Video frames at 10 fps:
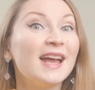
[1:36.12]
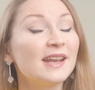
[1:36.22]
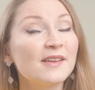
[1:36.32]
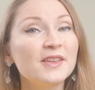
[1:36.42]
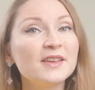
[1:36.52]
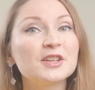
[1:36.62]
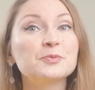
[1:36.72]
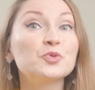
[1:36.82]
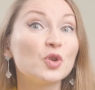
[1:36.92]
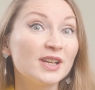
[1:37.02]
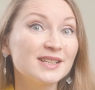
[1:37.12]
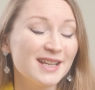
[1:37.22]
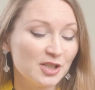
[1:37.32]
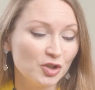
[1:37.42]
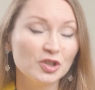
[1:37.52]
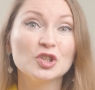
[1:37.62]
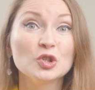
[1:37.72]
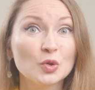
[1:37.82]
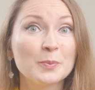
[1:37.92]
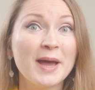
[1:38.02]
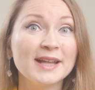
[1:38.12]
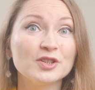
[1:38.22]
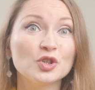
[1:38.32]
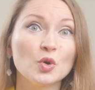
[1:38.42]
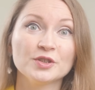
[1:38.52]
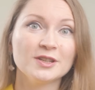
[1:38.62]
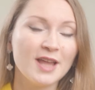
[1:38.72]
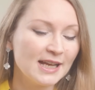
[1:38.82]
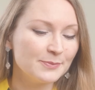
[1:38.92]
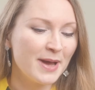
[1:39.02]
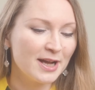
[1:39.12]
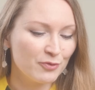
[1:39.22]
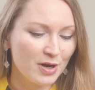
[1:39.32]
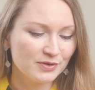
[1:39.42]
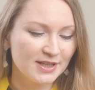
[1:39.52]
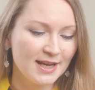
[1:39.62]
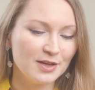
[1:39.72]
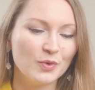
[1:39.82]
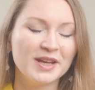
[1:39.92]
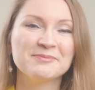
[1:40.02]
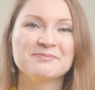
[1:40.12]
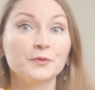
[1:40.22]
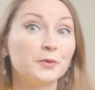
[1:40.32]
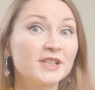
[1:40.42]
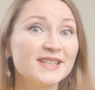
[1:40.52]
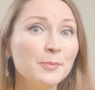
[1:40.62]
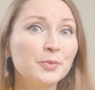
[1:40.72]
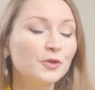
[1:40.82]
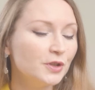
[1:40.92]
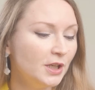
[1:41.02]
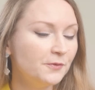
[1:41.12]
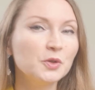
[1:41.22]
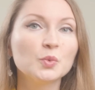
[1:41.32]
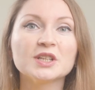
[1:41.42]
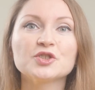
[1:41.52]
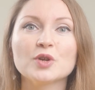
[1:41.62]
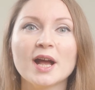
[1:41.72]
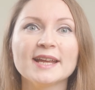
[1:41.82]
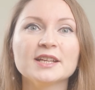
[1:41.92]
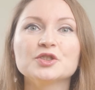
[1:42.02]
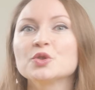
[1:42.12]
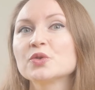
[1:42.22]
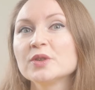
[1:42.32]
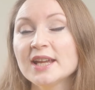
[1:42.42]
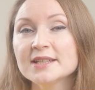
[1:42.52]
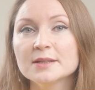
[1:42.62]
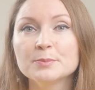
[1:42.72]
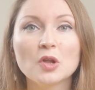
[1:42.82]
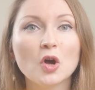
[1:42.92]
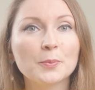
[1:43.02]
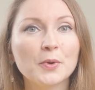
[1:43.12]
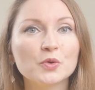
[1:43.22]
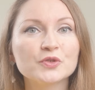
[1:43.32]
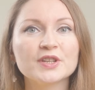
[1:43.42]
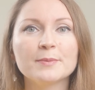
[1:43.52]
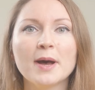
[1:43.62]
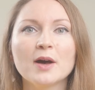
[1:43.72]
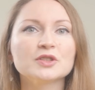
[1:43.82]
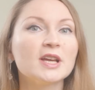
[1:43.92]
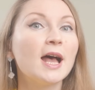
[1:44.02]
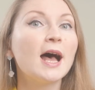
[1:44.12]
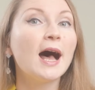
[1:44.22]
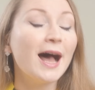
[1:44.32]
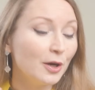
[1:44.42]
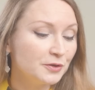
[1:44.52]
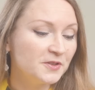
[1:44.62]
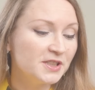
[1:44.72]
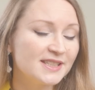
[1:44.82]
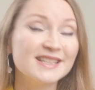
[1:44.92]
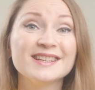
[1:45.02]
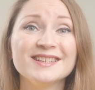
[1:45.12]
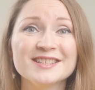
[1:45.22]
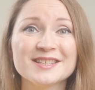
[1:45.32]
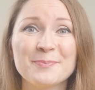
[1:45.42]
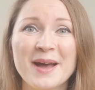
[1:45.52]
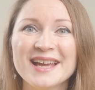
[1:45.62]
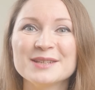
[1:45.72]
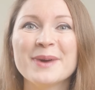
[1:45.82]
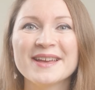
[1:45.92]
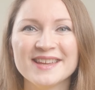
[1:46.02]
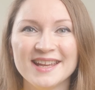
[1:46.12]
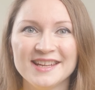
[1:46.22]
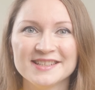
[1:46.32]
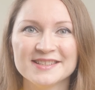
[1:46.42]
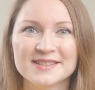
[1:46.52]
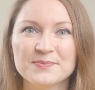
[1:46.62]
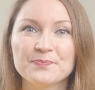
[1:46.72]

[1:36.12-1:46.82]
And I think that products actually look better on a light background anyway. So for example, if you were trying to create a blog post about outfits inspired by the 80s.